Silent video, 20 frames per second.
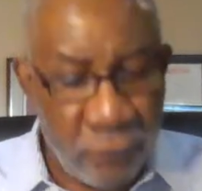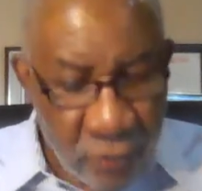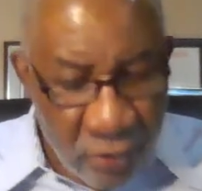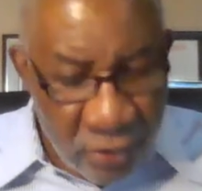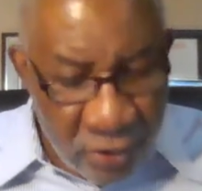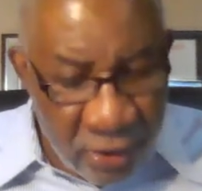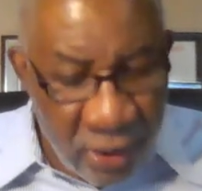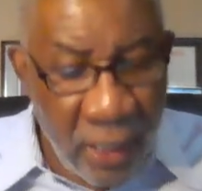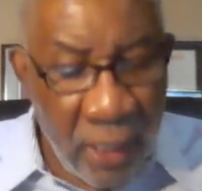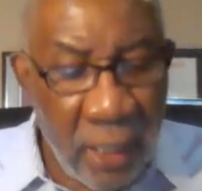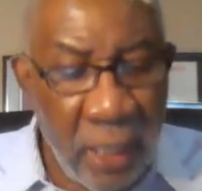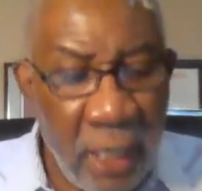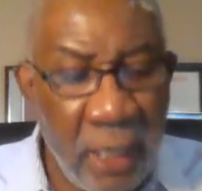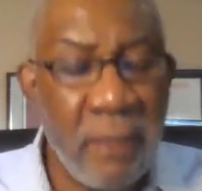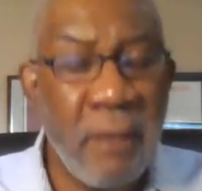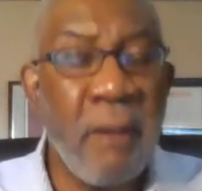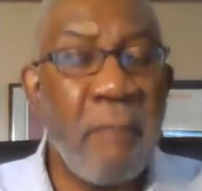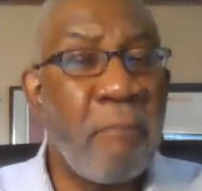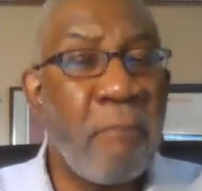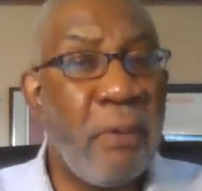
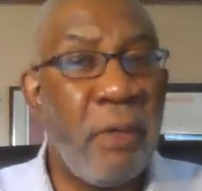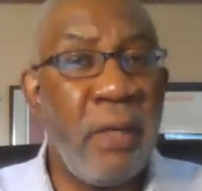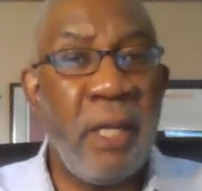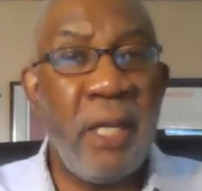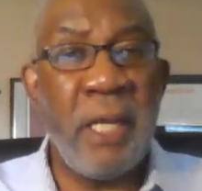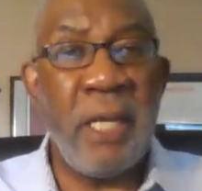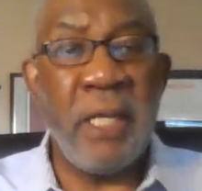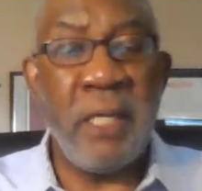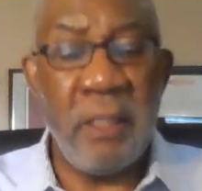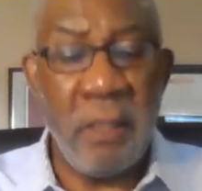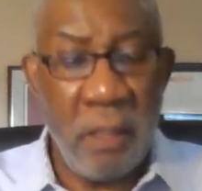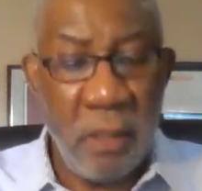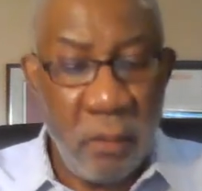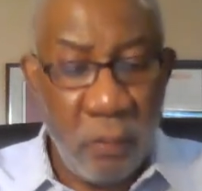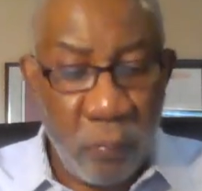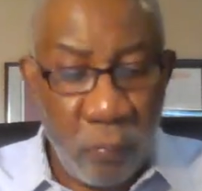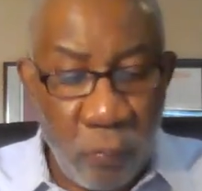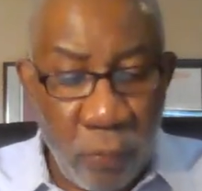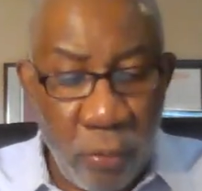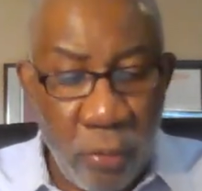stand, play,
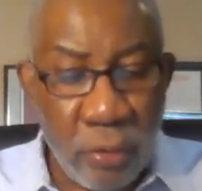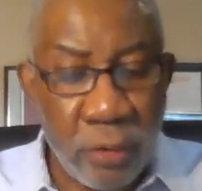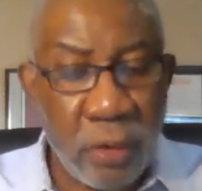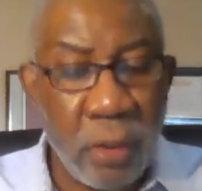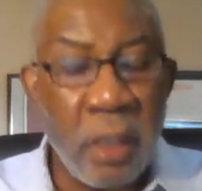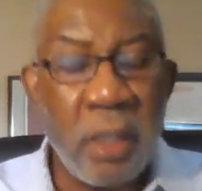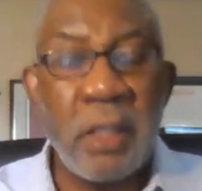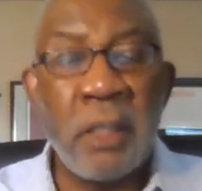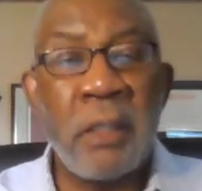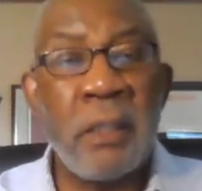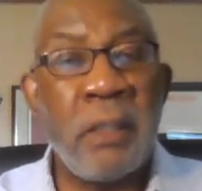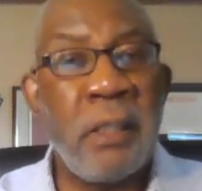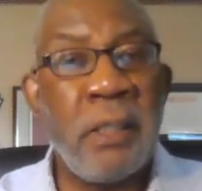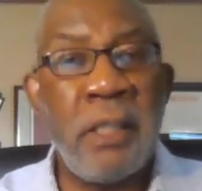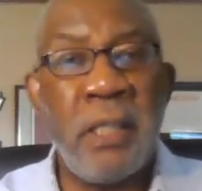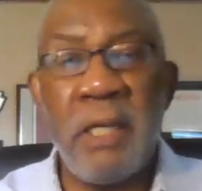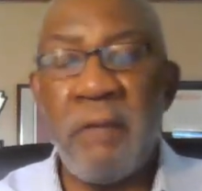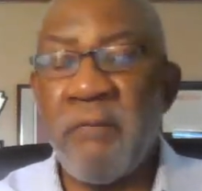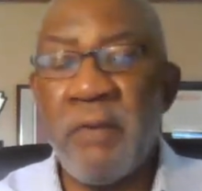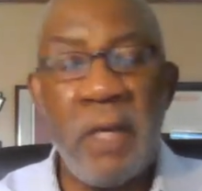work,
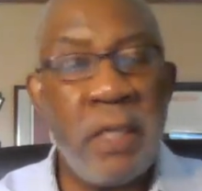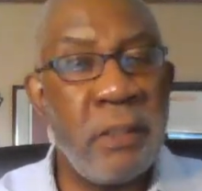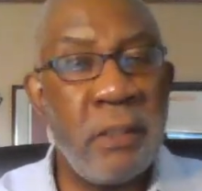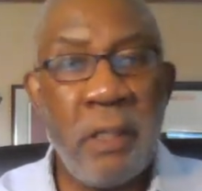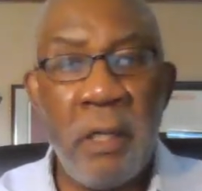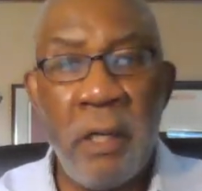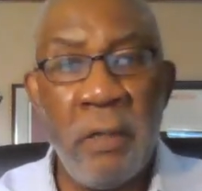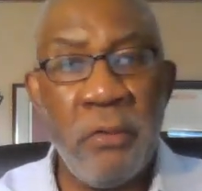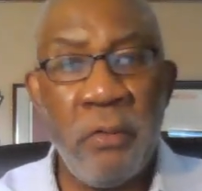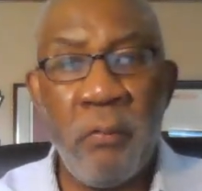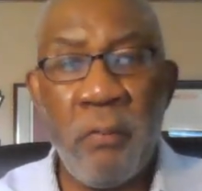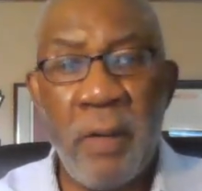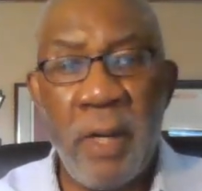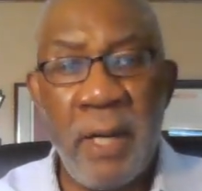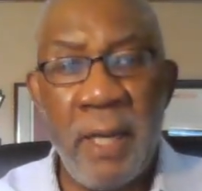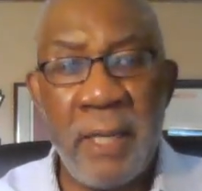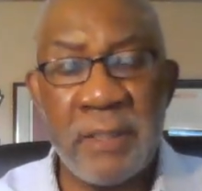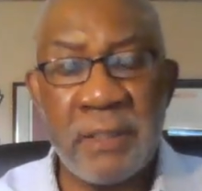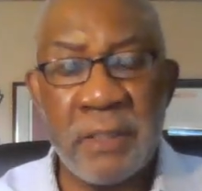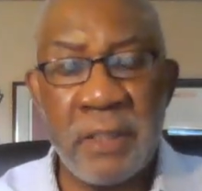live, and
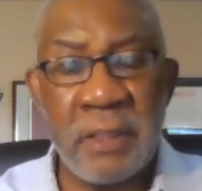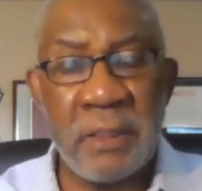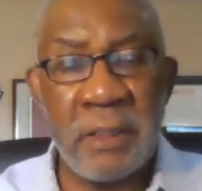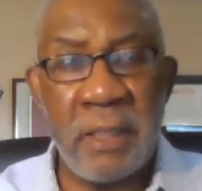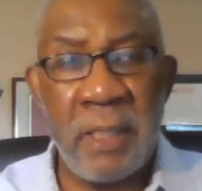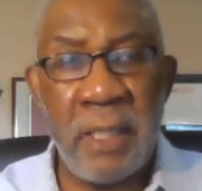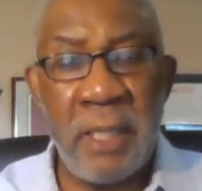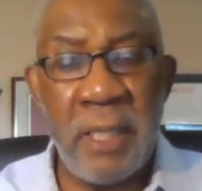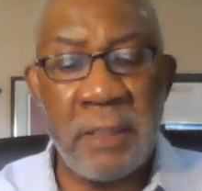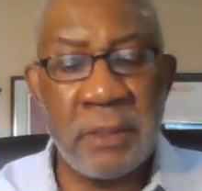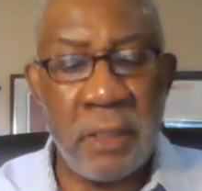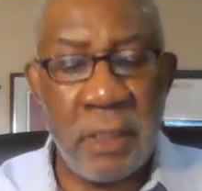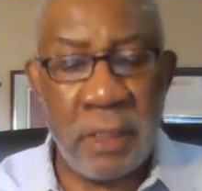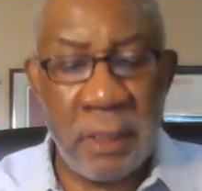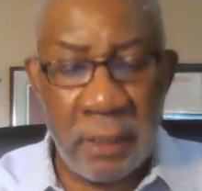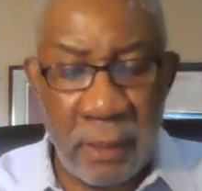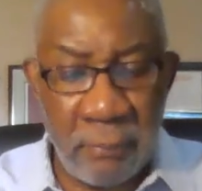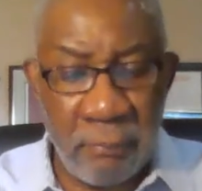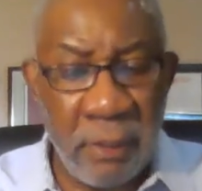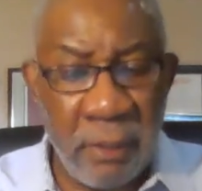otherwise engage
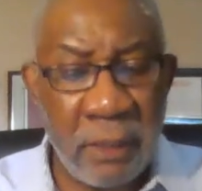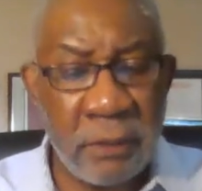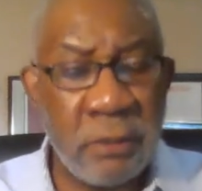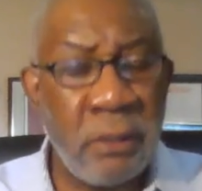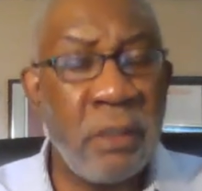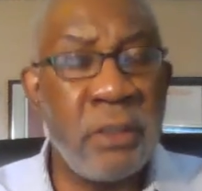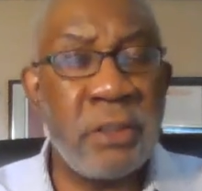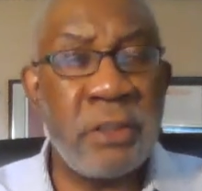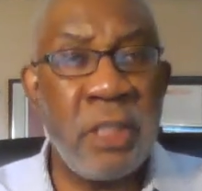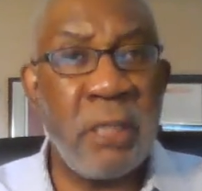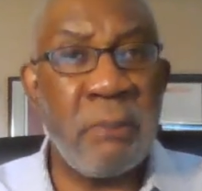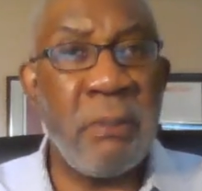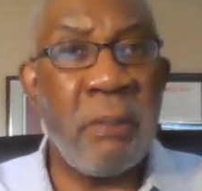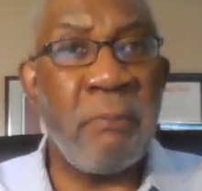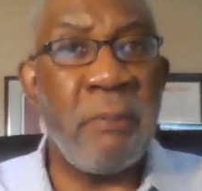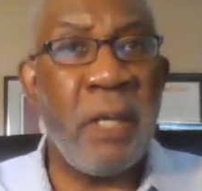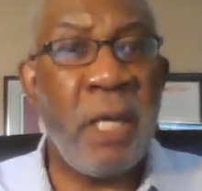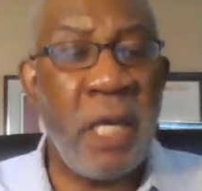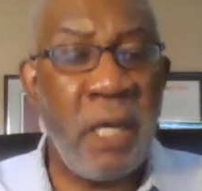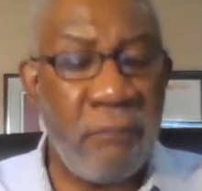in
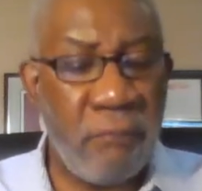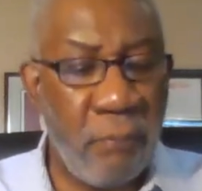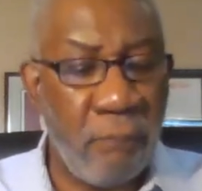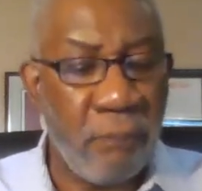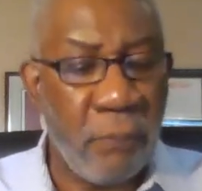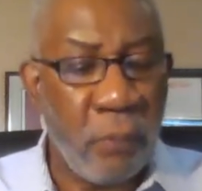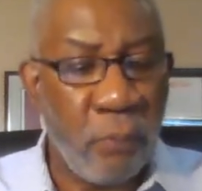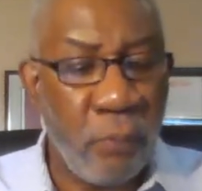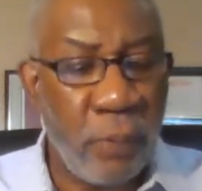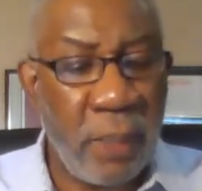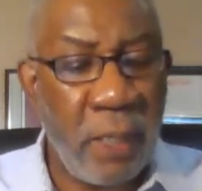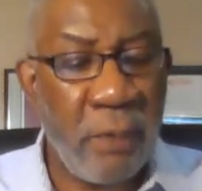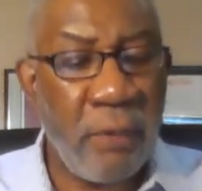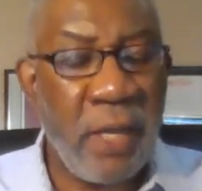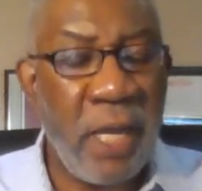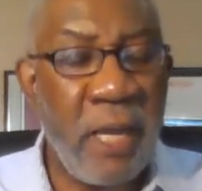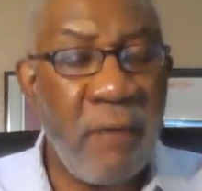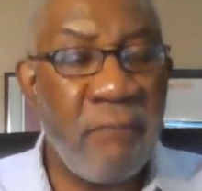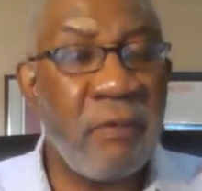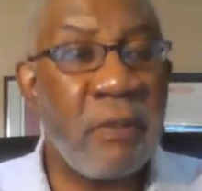legitimate behavior without